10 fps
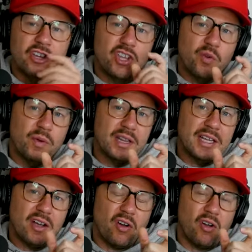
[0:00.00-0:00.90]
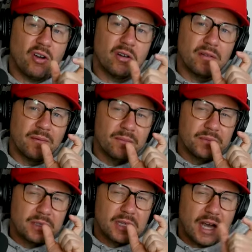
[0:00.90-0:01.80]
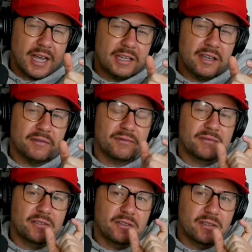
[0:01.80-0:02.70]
you really are kind of